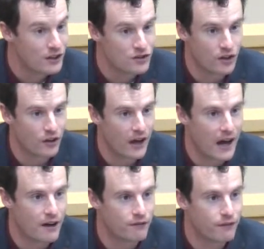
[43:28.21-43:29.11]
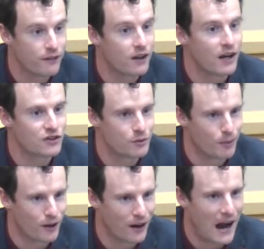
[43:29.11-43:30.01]
still have
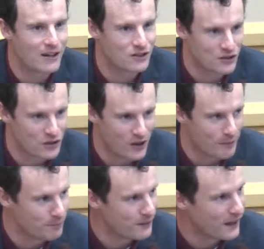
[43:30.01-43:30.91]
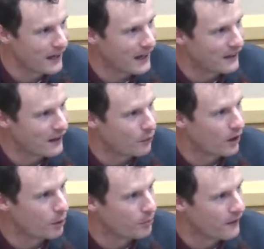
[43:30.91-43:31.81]
customer access to them and that we're
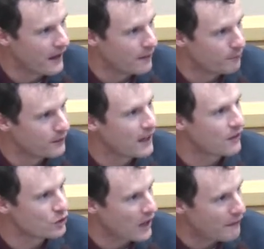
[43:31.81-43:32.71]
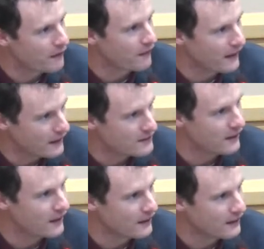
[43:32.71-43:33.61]
helping them get the traffic they need
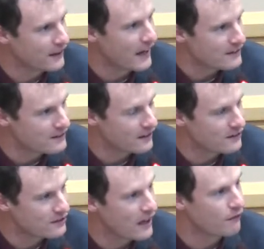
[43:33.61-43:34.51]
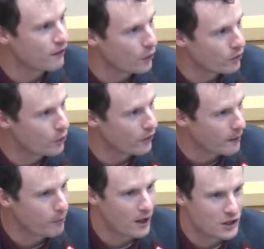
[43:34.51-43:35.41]
to get to stay afloat throughout
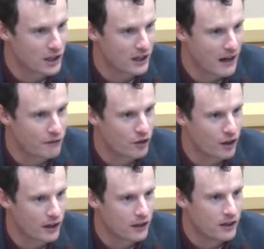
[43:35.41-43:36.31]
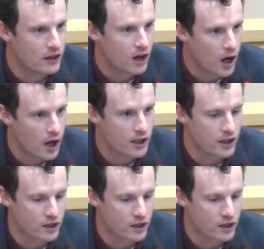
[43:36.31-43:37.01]
that project and after a hard year.